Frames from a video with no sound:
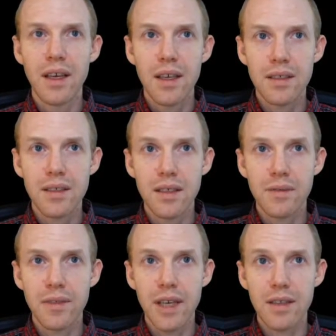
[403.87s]
See if
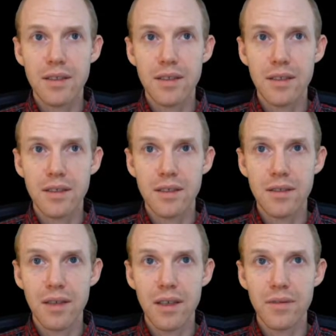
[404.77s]
that installs the
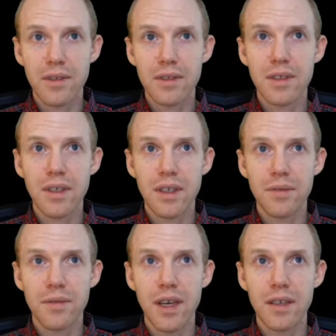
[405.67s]
drivers, and
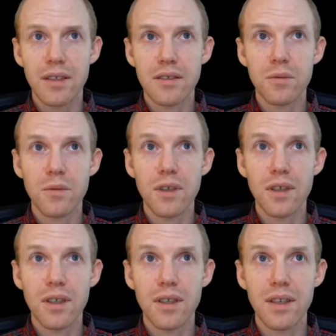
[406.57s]
if that doesn't
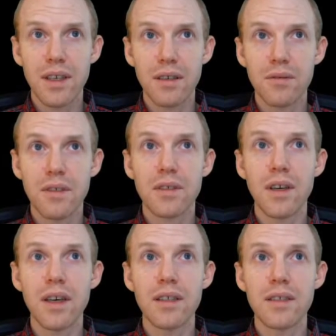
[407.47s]
work, then I would
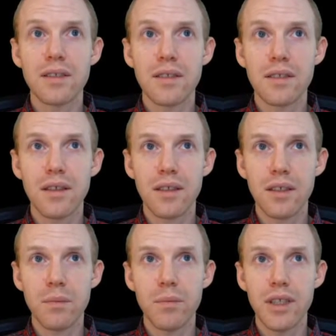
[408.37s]
try just installing
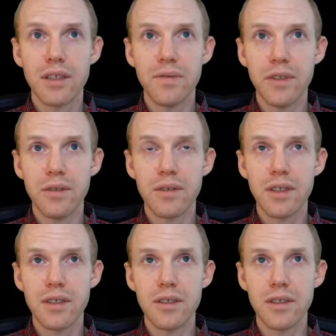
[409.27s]
the BenchVue,
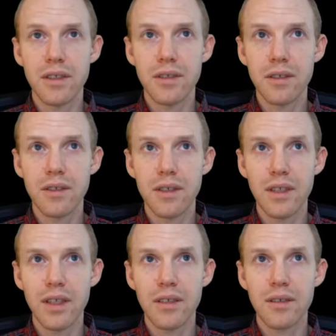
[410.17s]
because you can do a thirty
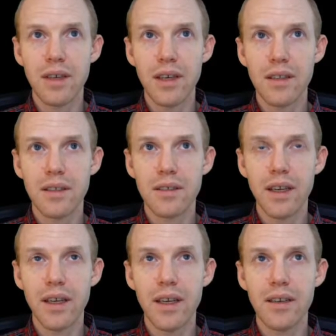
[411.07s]
day trial and try
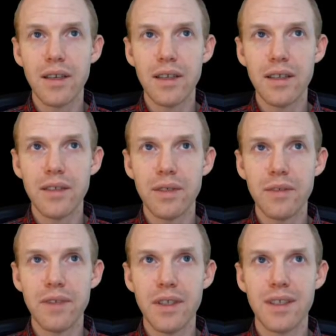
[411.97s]
it out. And even
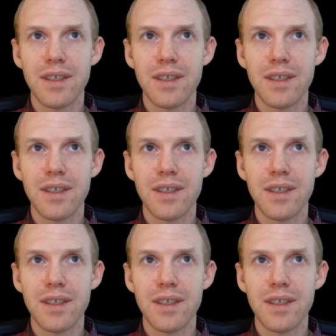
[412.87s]
if it,